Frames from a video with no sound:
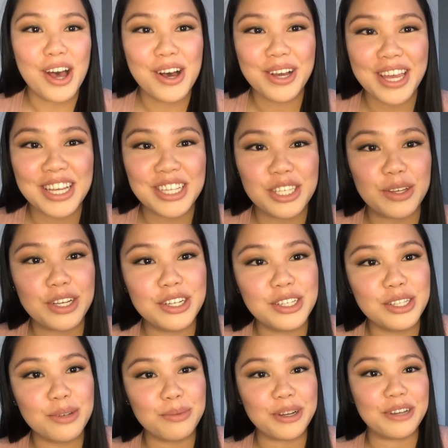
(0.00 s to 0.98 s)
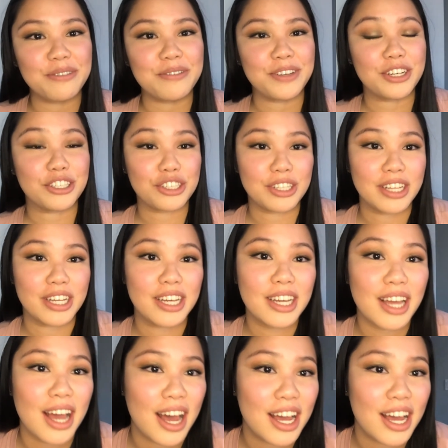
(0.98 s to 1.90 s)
Okay, so here's the real finished look.